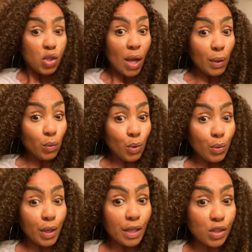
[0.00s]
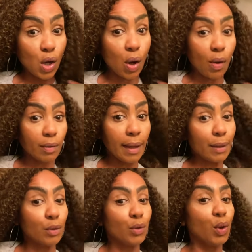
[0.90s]
I don't know yet, y'all. I
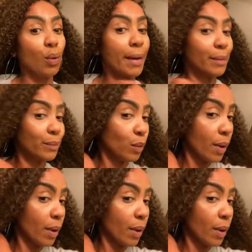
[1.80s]
don't know. I don't know.